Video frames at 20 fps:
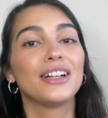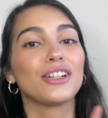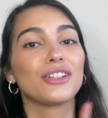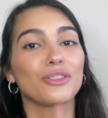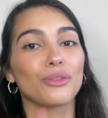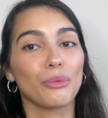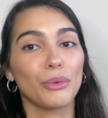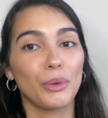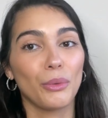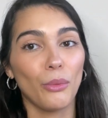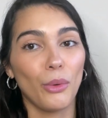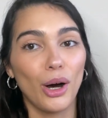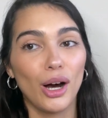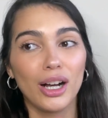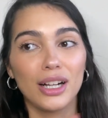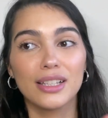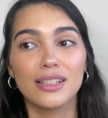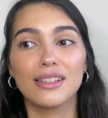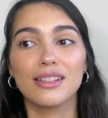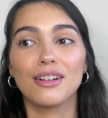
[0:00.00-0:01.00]
So we
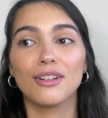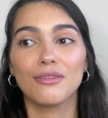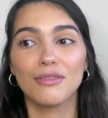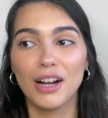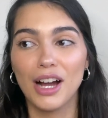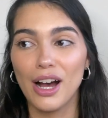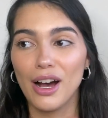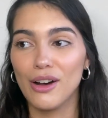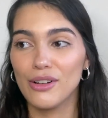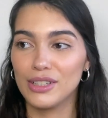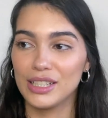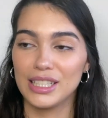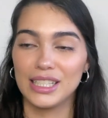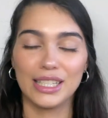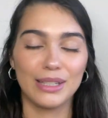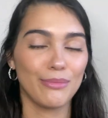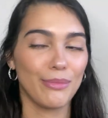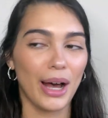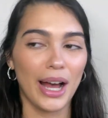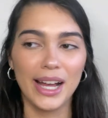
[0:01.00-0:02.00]
walked around,
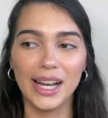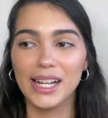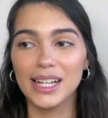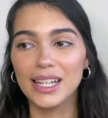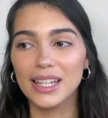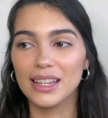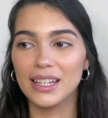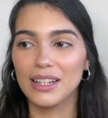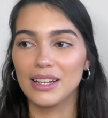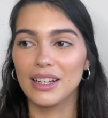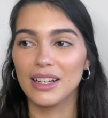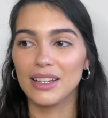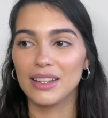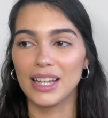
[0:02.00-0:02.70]
didn't buy anything